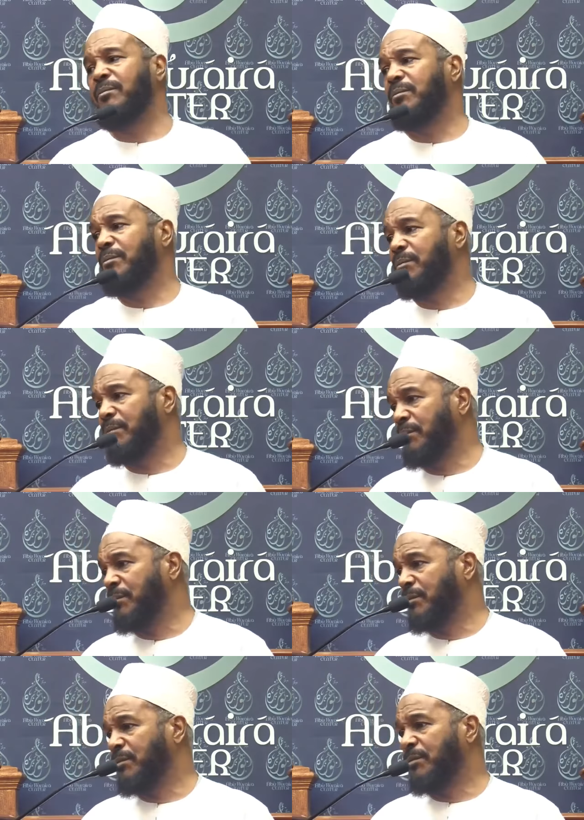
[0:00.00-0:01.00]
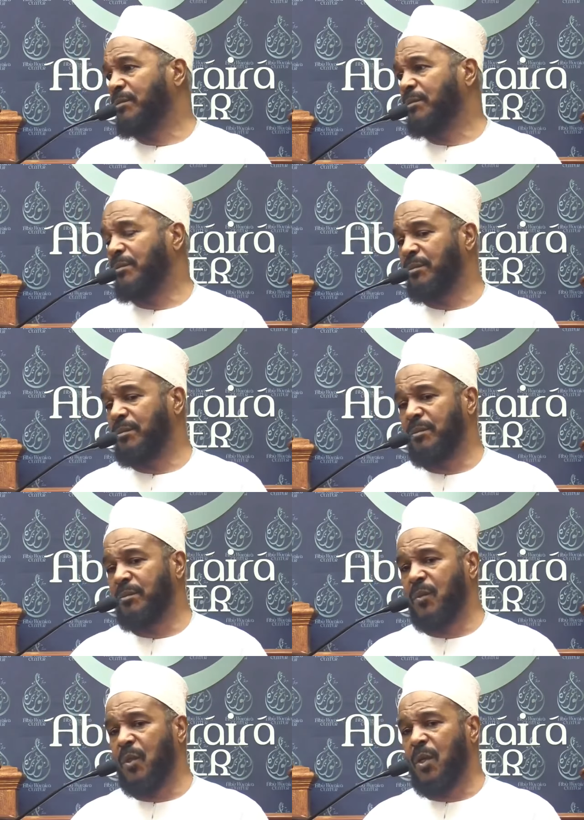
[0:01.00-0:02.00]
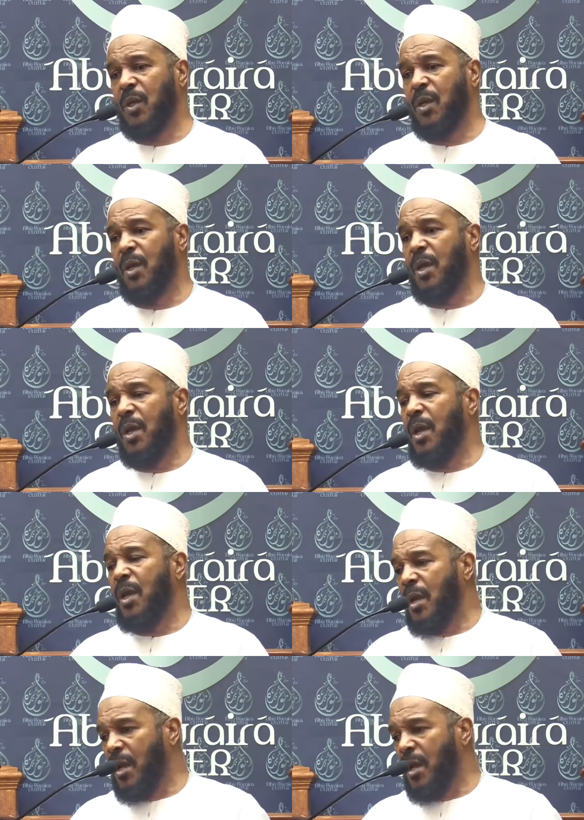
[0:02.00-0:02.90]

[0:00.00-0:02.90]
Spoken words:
No one is speaking in this clip.